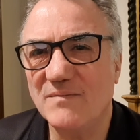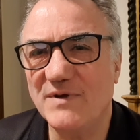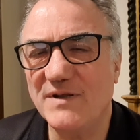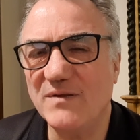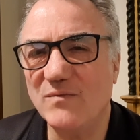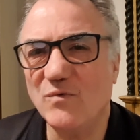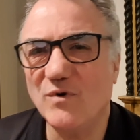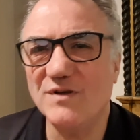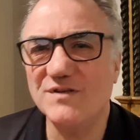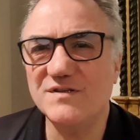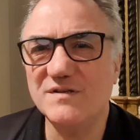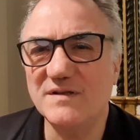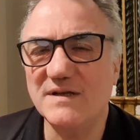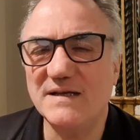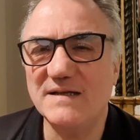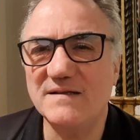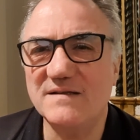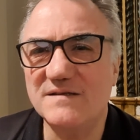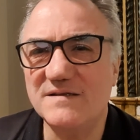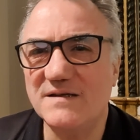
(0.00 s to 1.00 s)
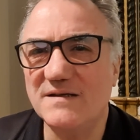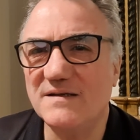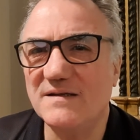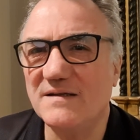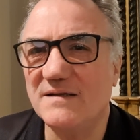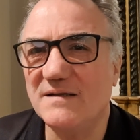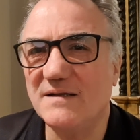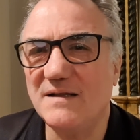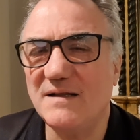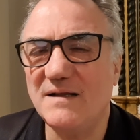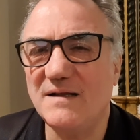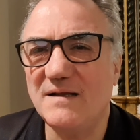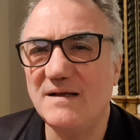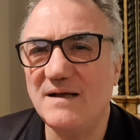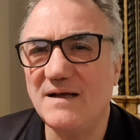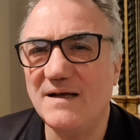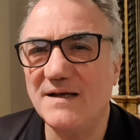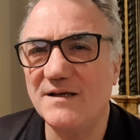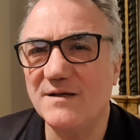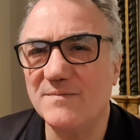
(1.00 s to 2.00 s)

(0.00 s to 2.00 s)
But it wasn't until I